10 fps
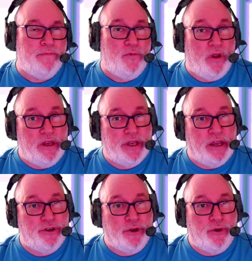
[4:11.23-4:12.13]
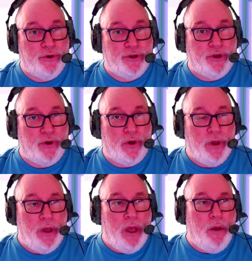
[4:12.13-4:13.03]
Now this gets you used to
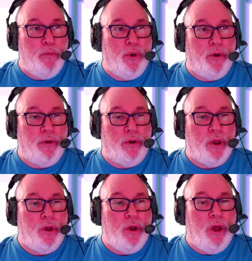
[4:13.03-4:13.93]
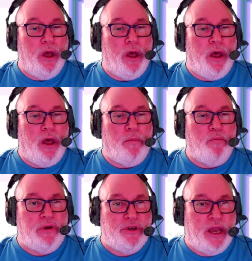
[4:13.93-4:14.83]
putting
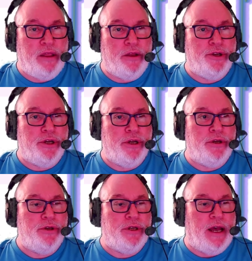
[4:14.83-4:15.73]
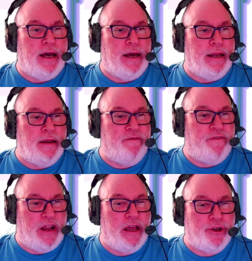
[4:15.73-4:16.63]
percentages and
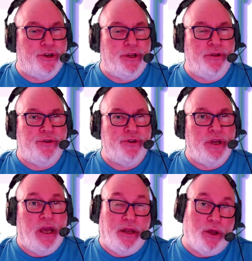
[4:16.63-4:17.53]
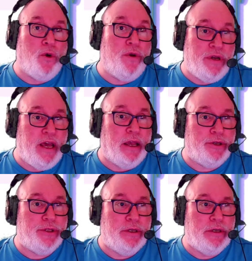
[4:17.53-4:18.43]
fractions into
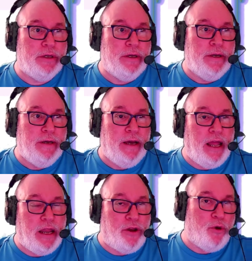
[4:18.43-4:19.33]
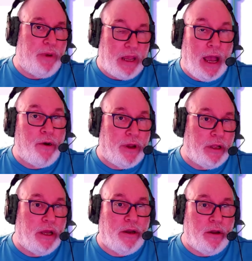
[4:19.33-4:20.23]
context. And then you'll be
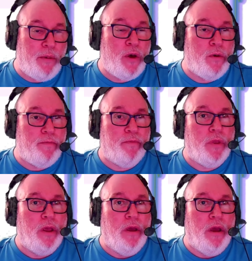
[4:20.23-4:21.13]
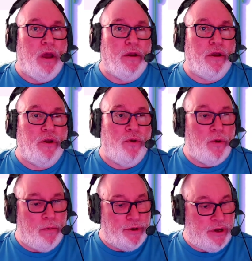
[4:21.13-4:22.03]
calculating them out. And you can do
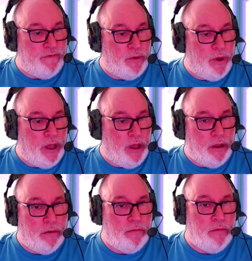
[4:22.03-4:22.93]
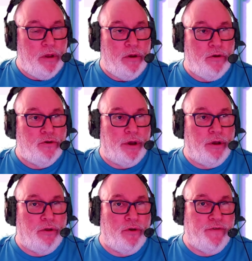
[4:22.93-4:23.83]
it whichever way. So you
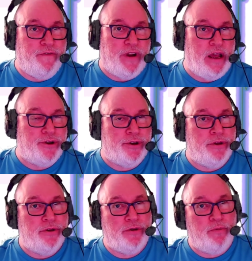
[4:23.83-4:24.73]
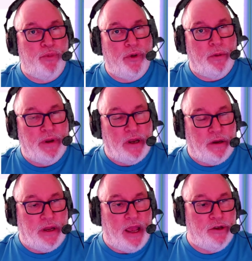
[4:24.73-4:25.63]
can use fractions and put them into
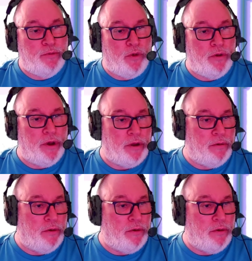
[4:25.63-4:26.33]
decimal. It's